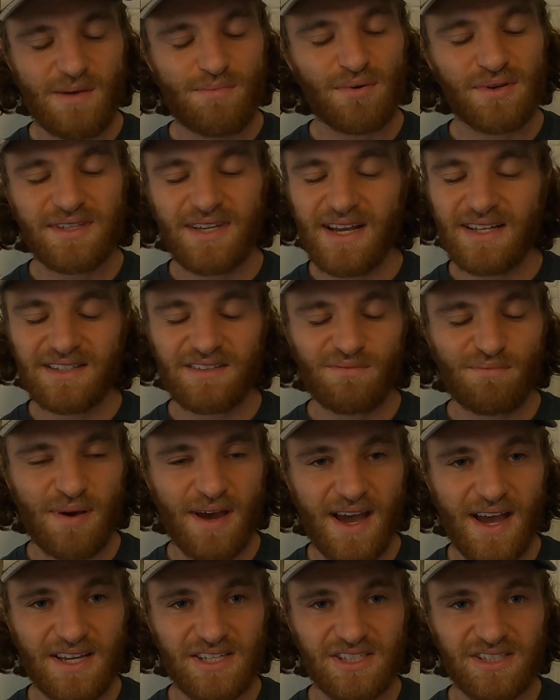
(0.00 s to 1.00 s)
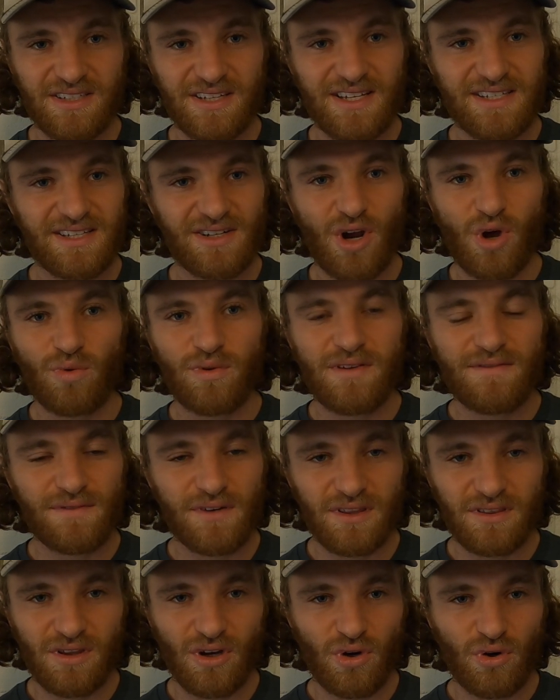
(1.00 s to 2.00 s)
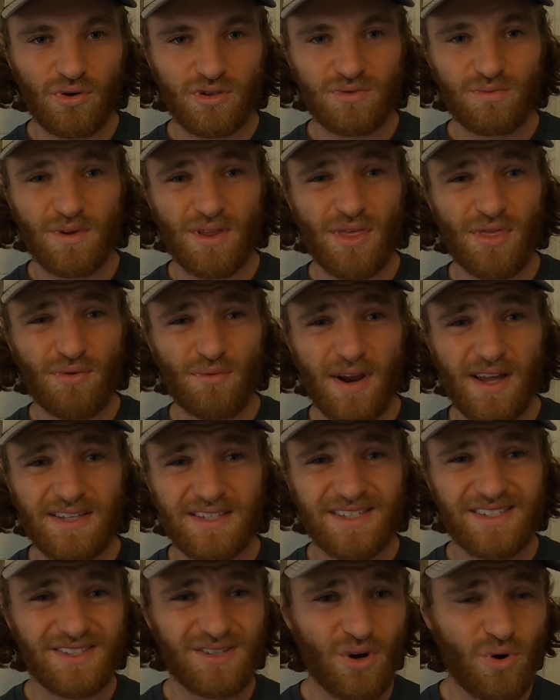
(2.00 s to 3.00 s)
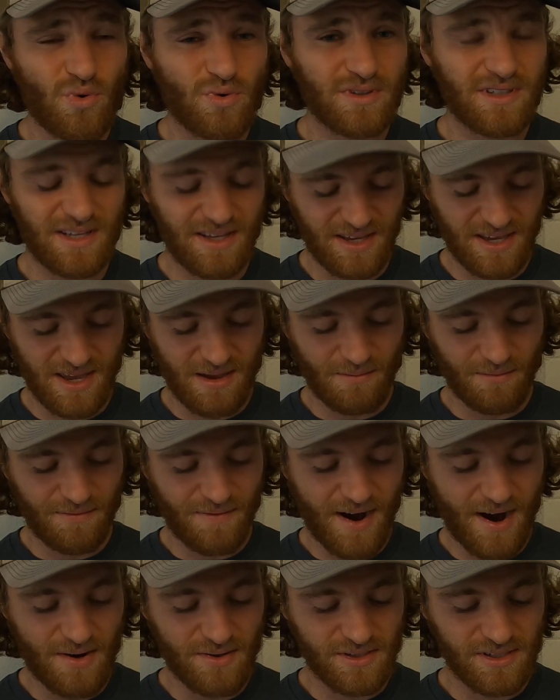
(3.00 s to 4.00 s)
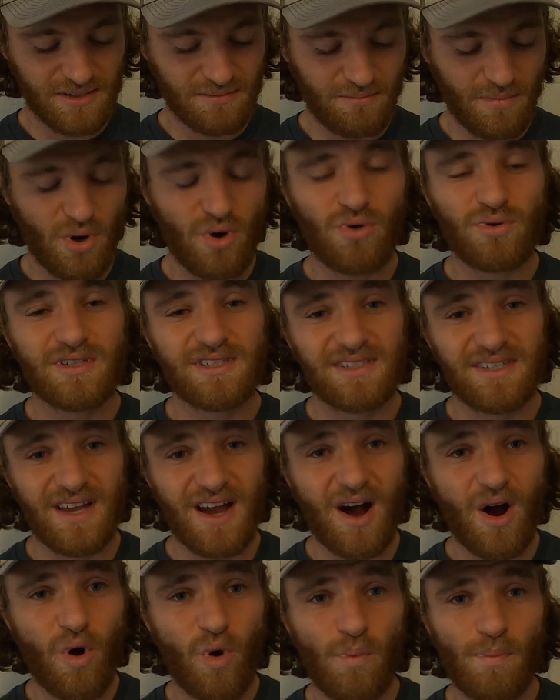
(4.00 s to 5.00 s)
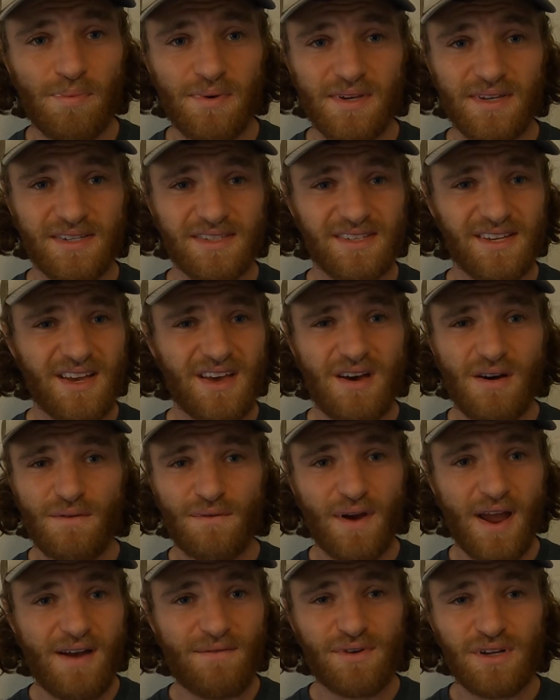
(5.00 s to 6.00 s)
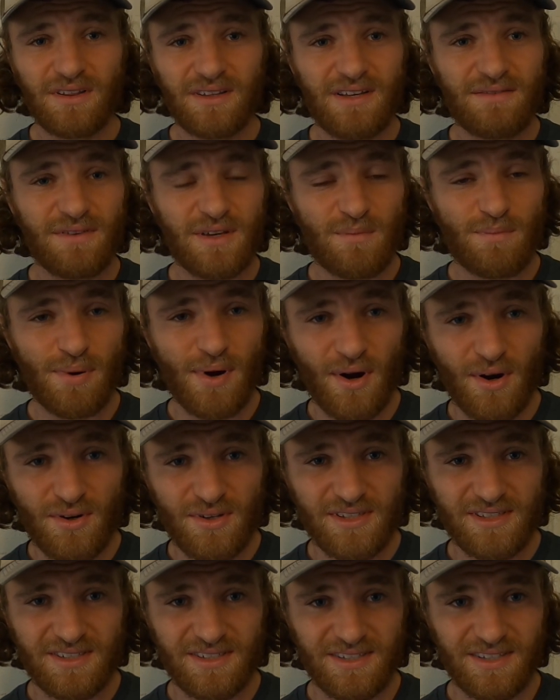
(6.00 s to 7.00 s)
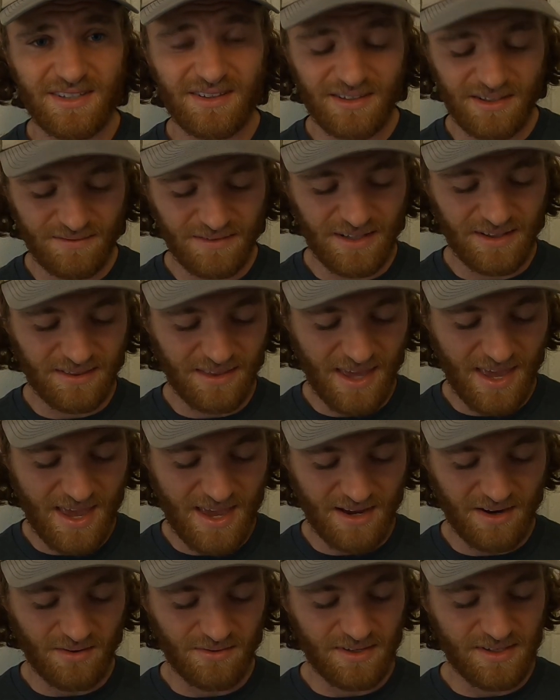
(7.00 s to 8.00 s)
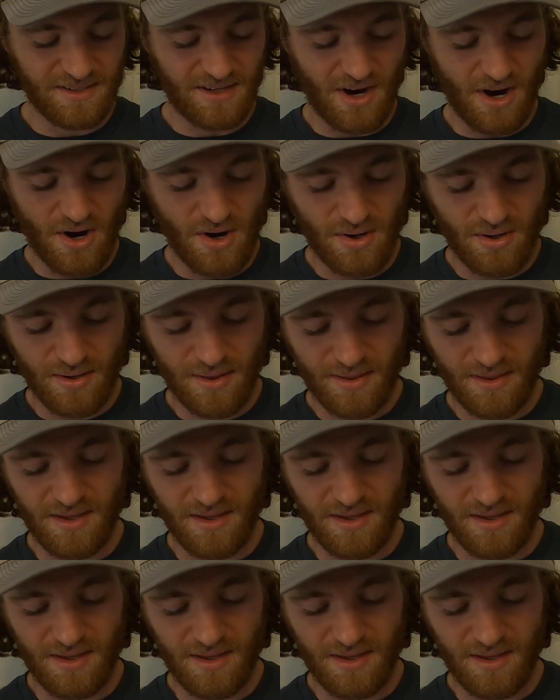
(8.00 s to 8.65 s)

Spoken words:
And protective passion isn't only for those with threads soaked in campfire smoke. See, hope is for every living person and living thing on this earth.